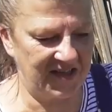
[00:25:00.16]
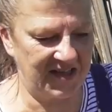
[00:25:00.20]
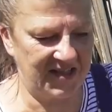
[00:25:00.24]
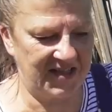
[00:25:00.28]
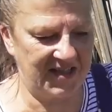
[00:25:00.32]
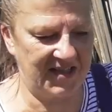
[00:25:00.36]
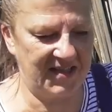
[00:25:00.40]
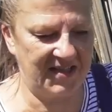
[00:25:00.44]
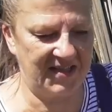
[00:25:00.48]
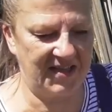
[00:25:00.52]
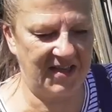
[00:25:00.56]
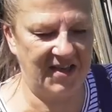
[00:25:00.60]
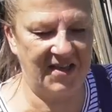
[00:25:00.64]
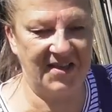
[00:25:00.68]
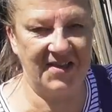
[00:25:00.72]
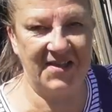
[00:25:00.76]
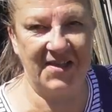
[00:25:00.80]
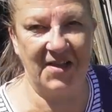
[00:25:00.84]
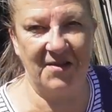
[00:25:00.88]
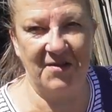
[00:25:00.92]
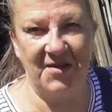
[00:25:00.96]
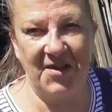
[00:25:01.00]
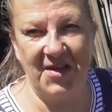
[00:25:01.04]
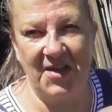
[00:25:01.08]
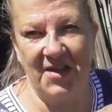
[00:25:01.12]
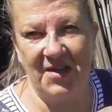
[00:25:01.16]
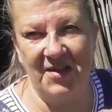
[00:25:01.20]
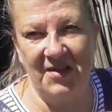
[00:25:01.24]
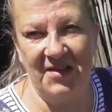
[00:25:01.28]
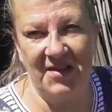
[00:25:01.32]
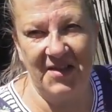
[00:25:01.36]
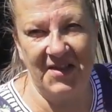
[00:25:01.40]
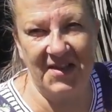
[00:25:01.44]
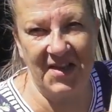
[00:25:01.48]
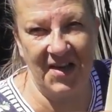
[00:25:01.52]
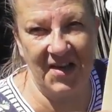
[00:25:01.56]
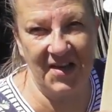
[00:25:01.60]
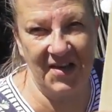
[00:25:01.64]
this is so cute.
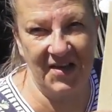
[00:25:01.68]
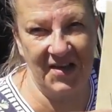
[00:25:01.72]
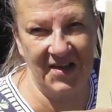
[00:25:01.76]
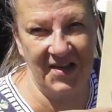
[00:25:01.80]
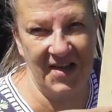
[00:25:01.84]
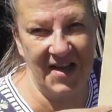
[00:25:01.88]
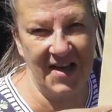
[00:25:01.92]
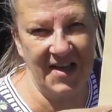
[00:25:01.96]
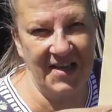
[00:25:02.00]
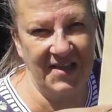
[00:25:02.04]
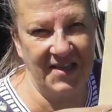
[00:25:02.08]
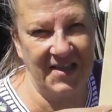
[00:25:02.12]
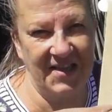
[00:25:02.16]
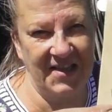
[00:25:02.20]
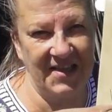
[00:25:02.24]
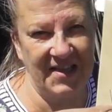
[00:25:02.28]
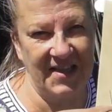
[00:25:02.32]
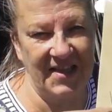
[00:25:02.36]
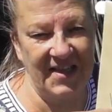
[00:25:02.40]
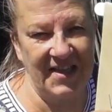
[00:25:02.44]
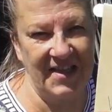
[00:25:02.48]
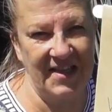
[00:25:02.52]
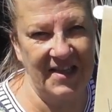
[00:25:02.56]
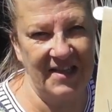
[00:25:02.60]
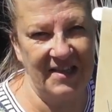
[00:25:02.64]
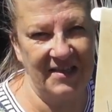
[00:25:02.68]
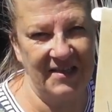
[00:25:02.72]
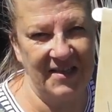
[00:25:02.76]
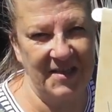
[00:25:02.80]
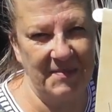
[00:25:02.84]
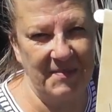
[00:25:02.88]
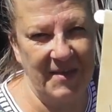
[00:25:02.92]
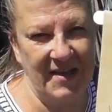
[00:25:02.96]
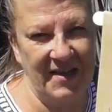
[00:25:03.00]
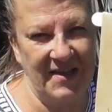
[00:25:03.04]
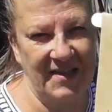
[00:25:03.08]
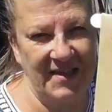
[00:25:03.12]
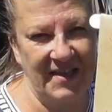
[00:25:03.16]
So there's a seed, a
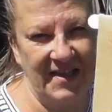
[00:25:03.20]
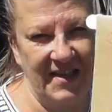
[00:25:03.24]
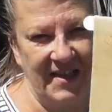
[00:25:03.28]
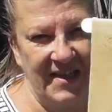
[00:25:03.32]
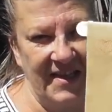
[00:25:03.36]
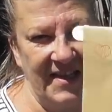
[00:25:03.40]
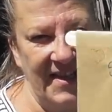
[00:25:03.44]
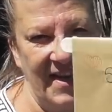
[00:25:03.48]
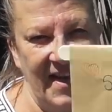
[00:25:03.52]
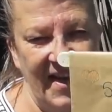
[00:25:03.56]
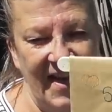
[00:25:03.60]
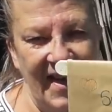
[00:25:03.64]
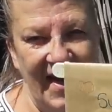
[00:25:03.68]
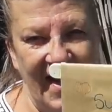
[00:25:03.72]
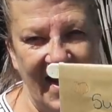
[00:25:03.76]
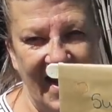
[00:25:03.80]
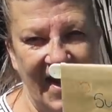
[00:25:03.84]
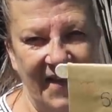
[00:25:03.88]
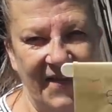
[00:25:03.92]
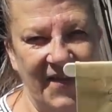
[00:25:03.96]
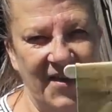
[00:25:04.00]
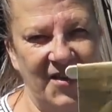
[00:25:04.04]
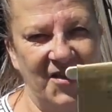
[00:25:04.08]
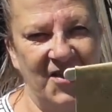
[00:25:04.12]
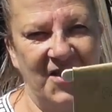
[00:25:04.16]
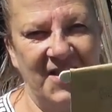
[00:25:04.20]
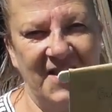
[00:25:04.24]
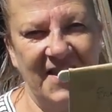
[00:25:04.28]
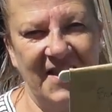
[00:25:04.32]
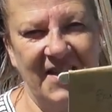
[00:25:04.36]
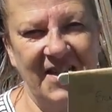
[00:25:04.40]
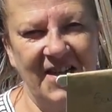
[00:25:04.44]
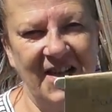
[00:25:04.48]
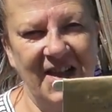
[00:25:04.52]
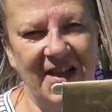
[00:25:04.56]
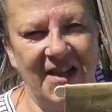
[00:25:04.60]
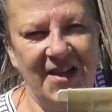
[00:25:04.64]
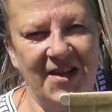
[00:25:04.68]
spare seed, and then she's
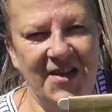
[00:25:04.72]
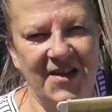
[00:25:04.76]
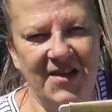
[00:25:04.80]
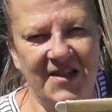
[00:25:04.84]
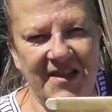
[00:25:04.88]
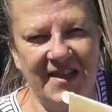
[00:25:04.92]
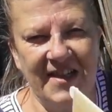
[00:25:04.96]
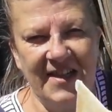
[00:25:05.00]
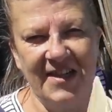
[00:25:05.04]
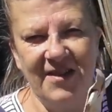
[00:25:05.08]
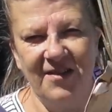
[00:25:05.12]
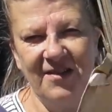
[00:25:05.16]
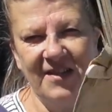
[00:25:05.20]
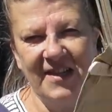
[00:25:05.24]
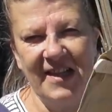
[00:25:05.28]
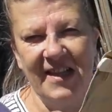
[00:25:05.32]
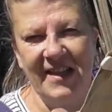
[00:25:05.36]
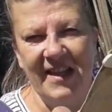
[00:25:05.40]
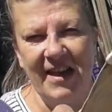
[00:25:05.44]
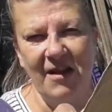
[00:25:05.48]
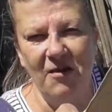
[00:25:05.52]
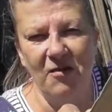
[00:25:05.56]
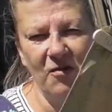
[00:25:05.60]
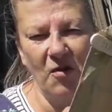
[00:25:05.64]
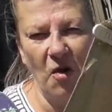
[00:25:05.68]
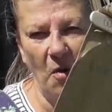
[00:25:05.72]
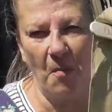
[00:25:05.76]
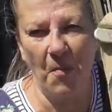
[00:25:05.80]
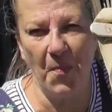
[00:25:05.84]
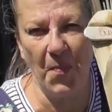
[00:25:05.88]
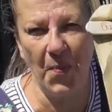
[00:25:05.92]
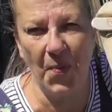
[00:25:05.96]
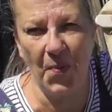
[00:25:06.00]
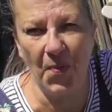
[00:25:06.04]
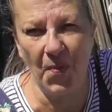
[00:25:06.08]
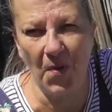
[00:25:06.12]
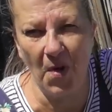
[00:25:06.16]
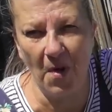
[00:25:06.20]
included, look, they all got
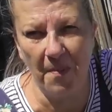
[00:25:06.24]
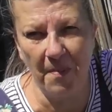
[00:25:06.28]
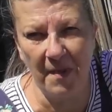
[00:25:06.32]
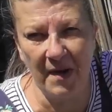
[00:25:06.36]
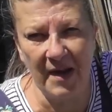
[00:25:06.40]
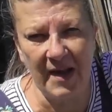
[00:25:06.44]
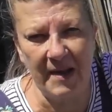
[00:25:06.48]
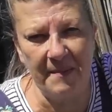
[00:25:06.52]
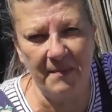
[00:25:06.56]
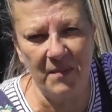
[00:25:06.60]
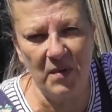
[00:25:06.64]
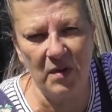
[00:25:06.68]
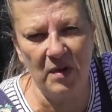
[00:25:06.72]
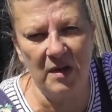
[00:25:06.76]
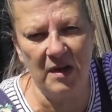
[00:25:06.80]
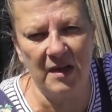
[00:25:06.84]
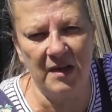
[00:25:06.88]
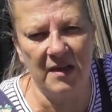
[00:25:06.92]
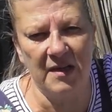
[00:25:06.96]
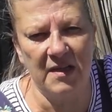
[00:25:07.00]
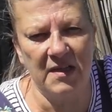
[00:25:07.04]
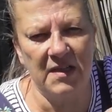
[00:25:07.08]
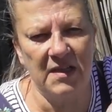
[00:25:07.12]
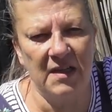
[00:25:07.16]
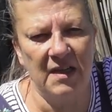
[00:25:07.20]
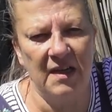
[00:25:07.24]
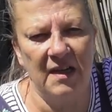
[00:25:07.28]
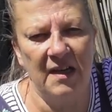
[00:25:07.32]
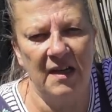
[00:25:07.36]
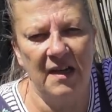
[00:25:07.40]
properly mullered,